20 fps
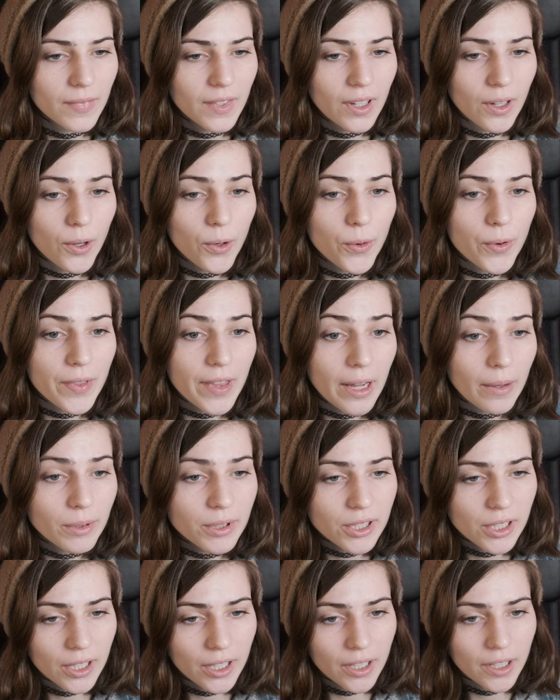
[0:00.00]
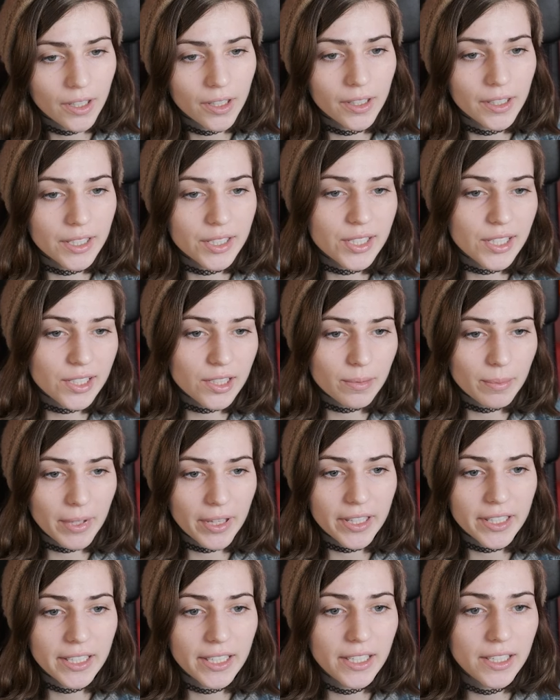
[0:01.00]
Oh, and that was our
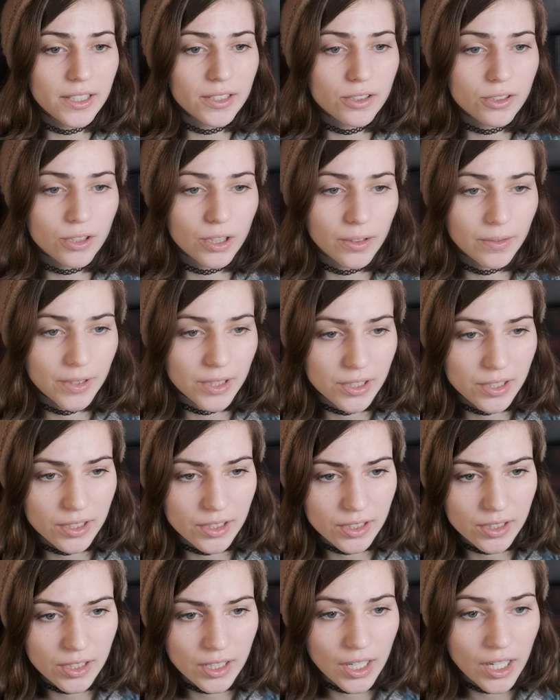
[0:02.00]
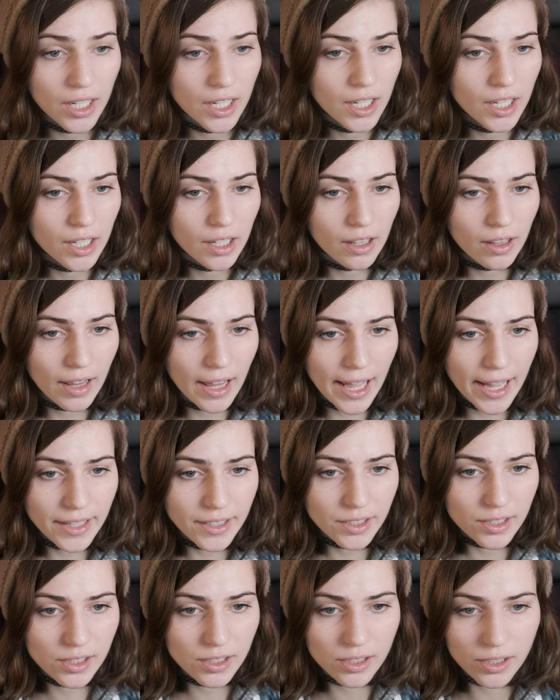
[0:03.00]
accessibility service class.
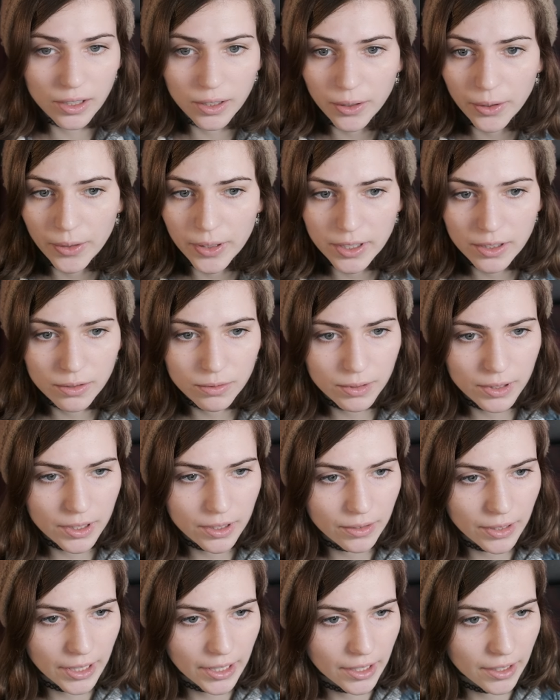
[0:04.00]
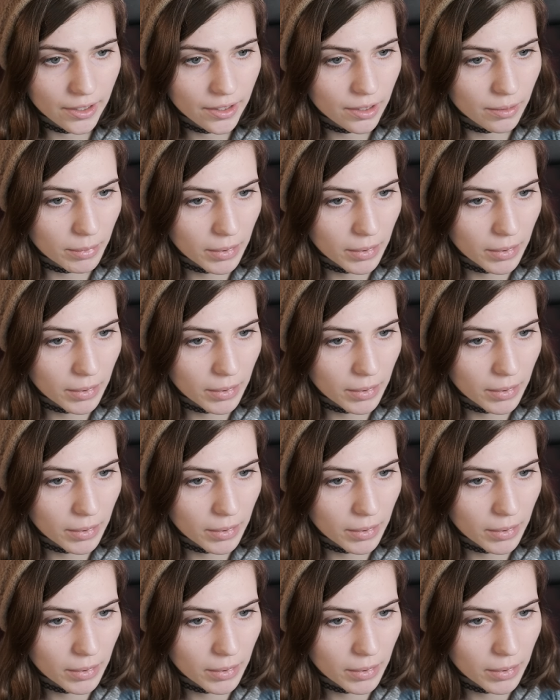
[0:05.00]
So this one right here,